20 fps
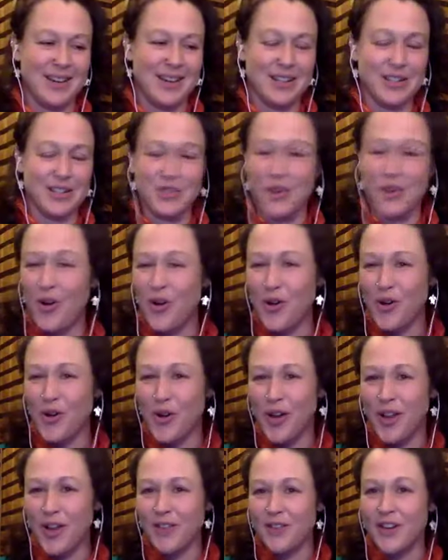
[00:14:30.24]
could do a whole
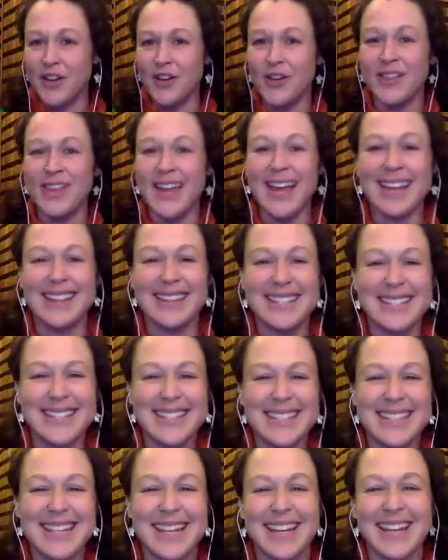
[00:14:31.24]
other video on that, and this
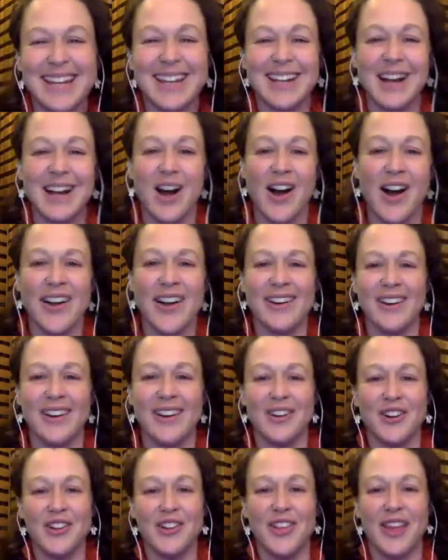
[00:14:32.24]
is getting on
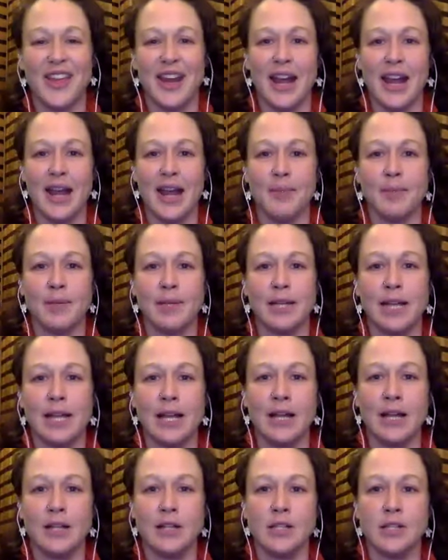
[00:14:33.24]
longer than I had
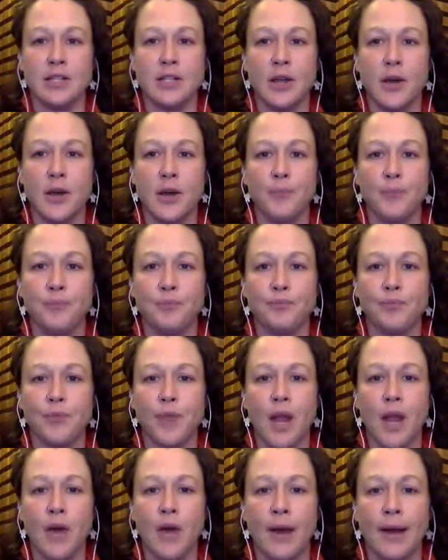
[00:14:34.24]
planned. So,
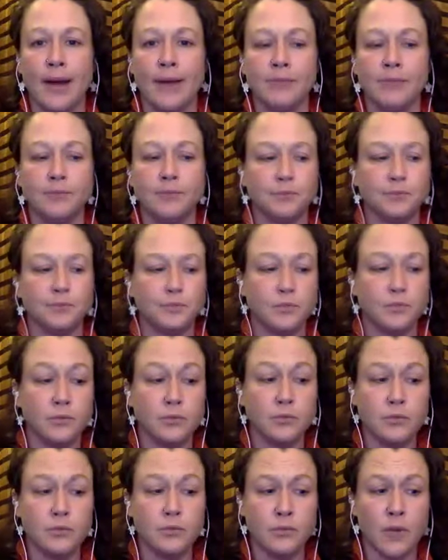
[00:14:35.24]
all right.
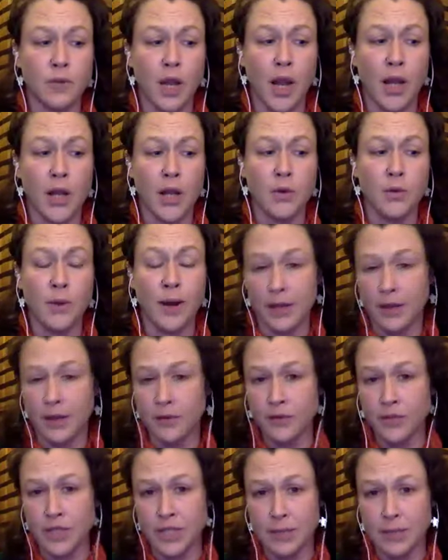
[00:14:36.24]
Are you ready
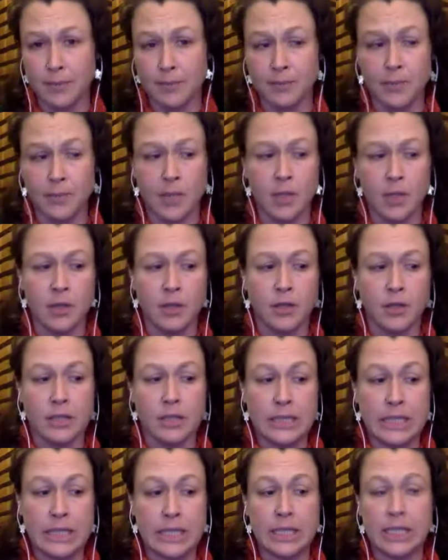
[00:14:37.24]
for some
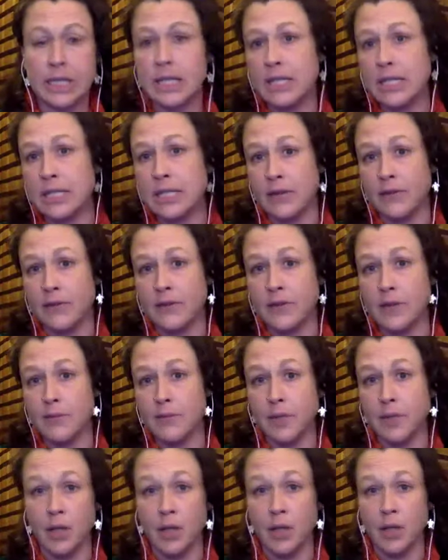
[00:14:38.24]
dignity, safety, and
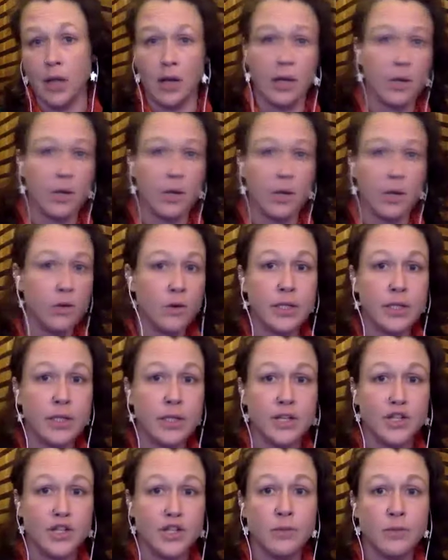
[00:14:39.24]
belonging
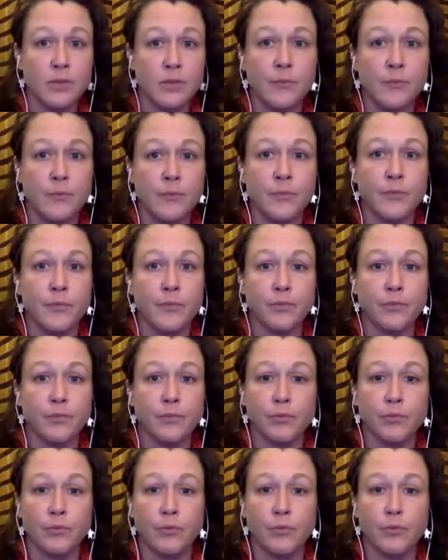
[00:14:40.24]
orientation?
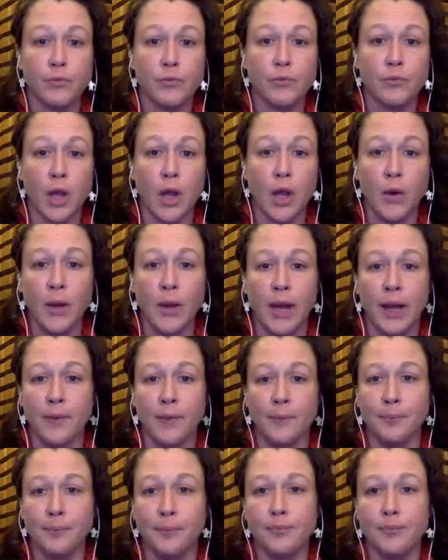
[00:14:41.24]

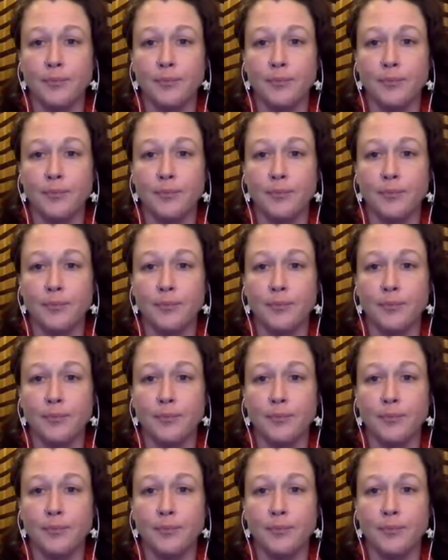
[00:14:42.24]
Okay.